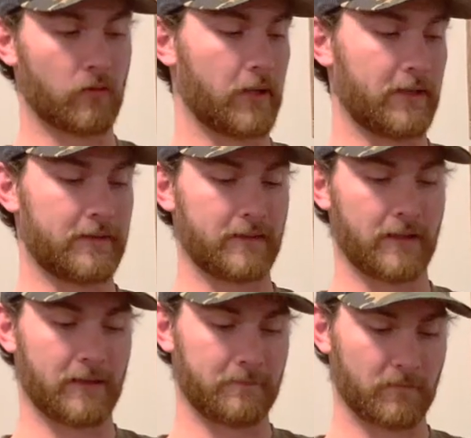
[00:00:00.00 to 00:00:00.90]
It's
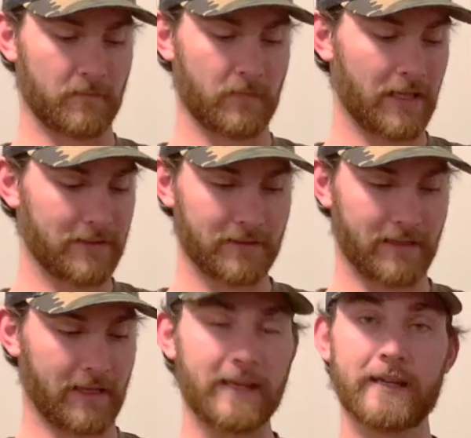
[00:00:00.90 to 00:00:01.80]
less than
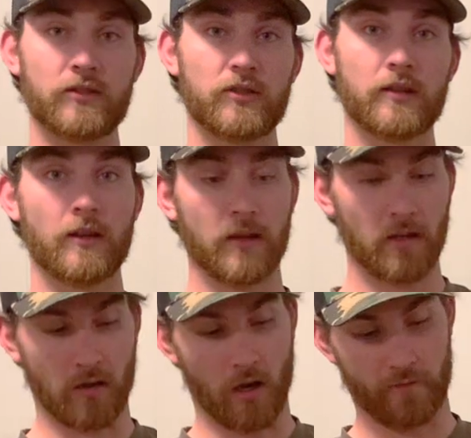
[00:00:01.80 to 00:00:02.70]
an inch
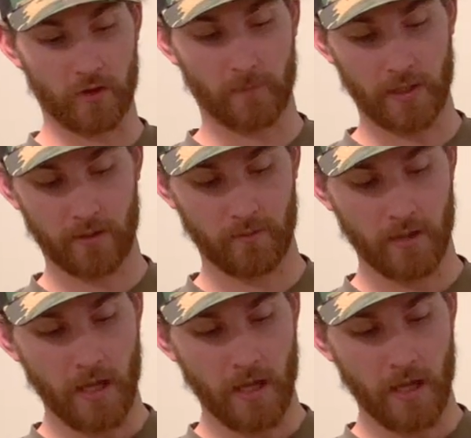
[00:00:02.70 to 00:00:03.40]
off your bow,